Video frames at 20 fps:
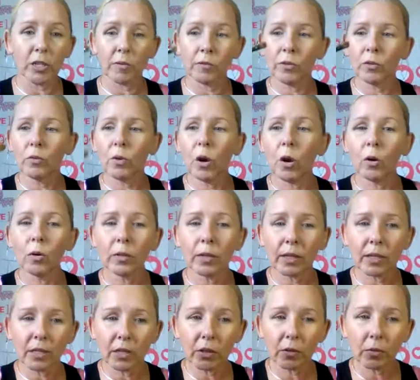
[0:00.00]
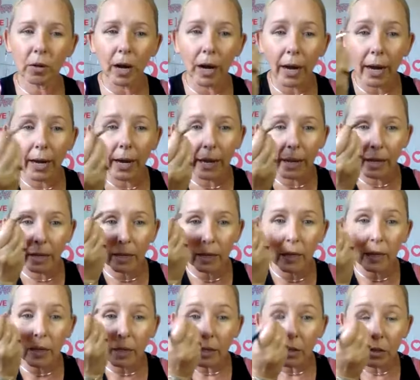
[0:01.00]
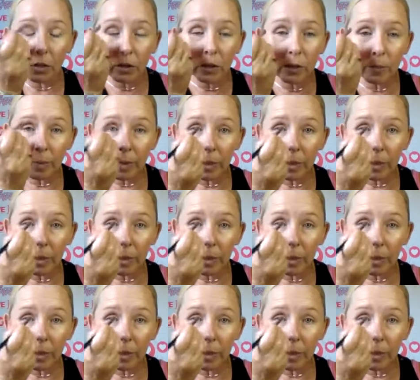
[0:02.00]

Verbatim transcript: If you hold it too high, you're going to